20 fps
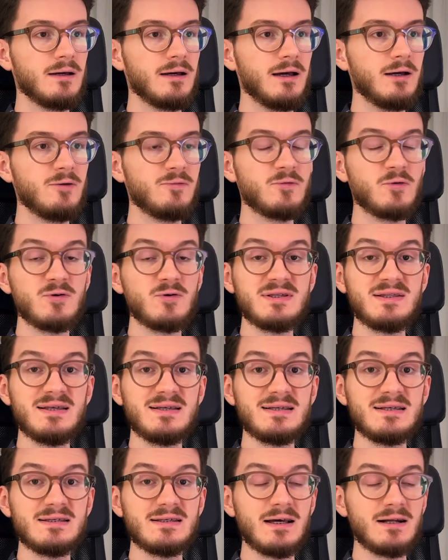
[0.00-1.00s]
And of course,
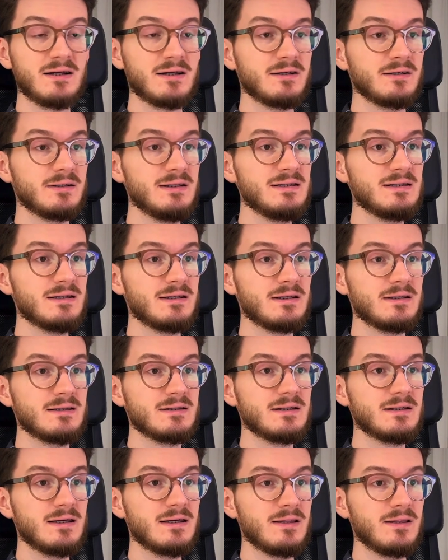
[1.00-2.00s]
this is not a
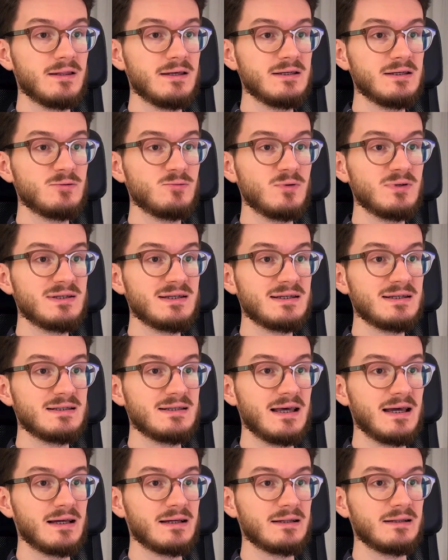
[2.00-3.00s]
coincidence. This was
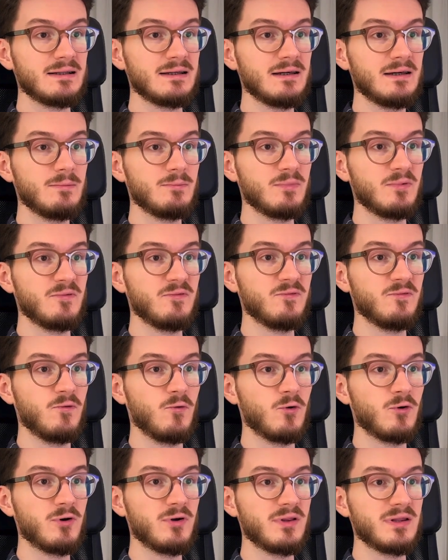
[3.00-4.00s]
exactly
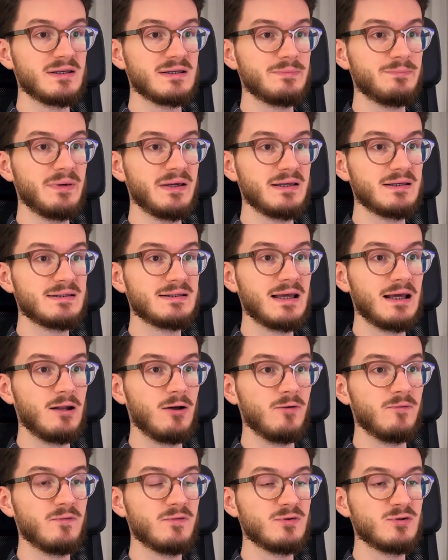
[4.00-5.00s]
before this big
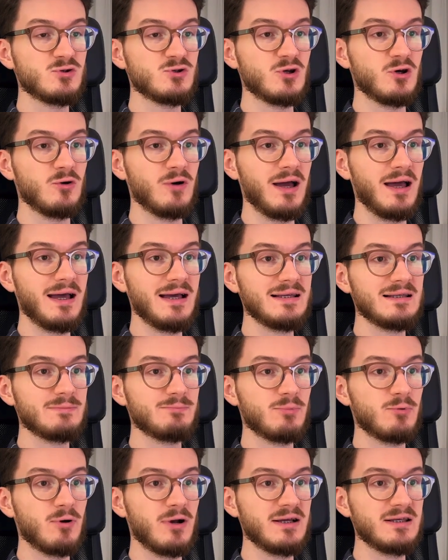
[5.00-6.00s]
sell-off. So as
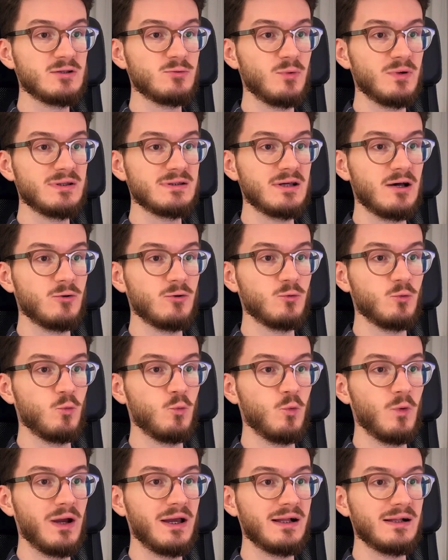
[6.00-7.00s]
price went
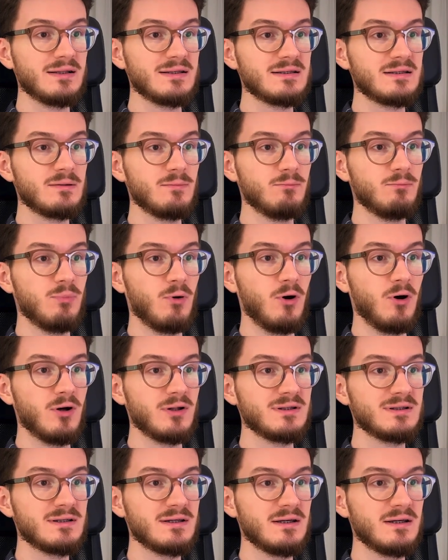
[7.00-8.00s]
down, whales
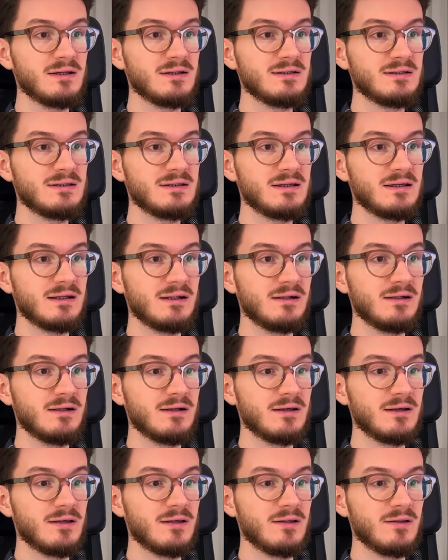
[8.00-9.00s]
bought
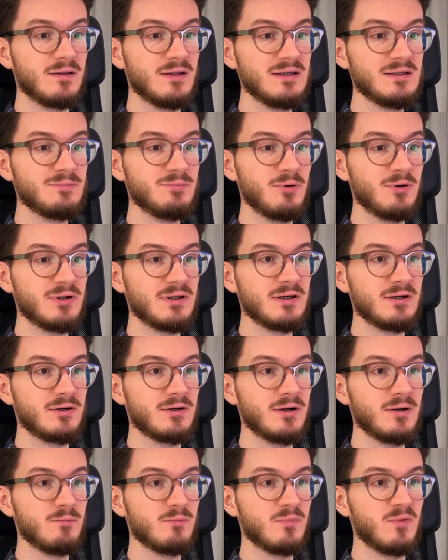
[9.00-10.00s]
till this point
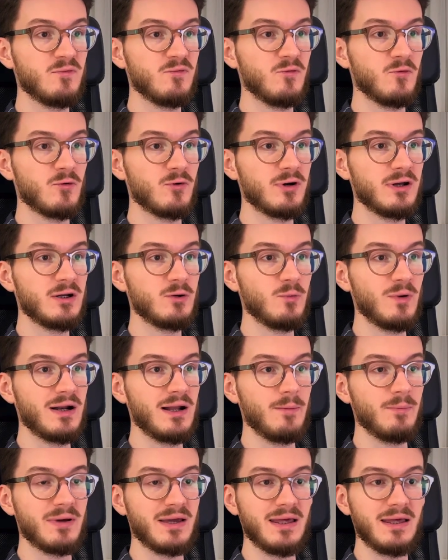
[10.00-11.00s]
here before it went
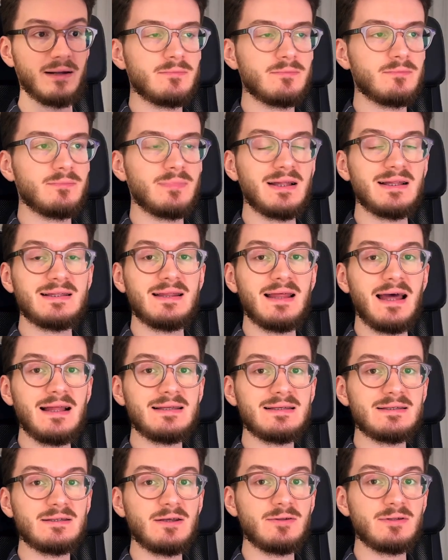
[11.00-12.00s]
up again. But
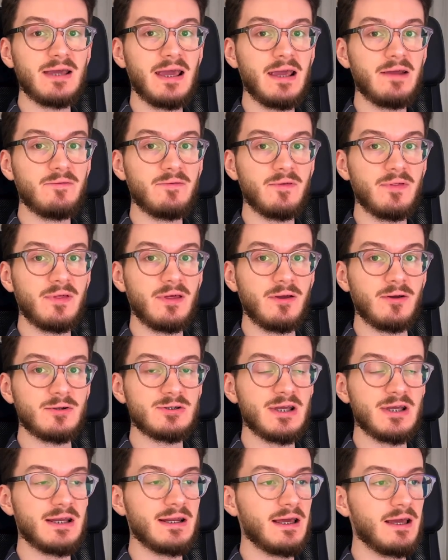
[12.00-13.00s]
that's not everything on
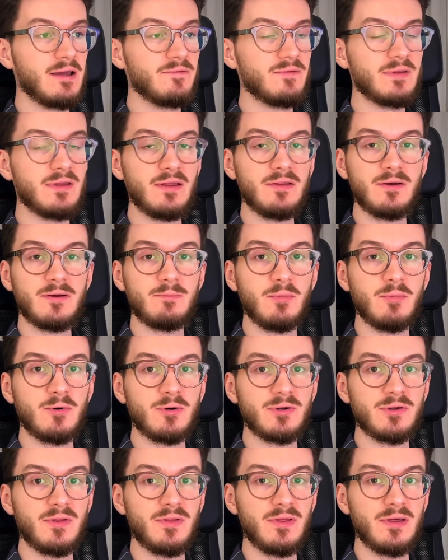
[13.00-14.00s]
chain. I have another
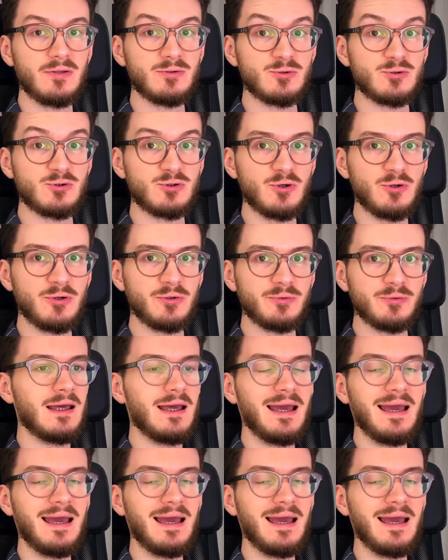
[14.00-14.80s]
important thing to show you.